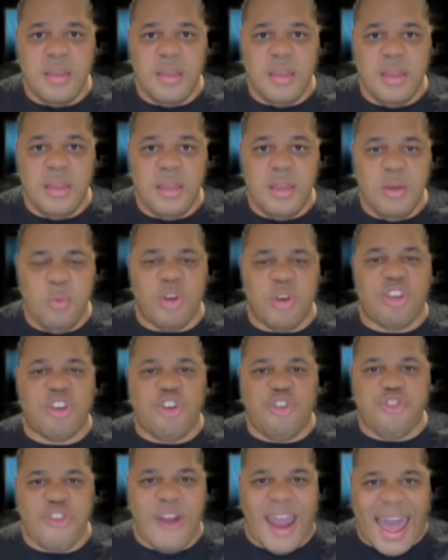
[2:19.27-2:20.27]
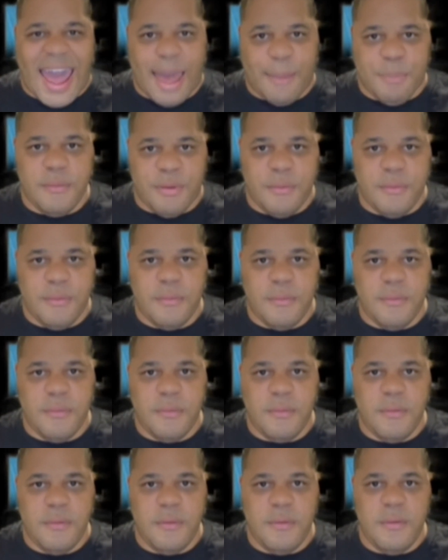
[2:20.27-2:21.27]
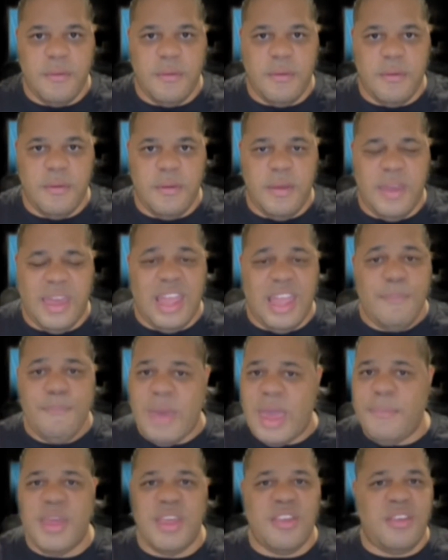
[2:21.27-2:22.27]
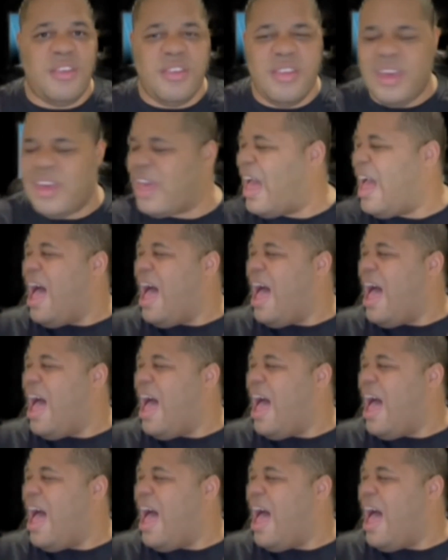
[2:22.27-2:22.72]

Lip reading: was crap. And it made me sick.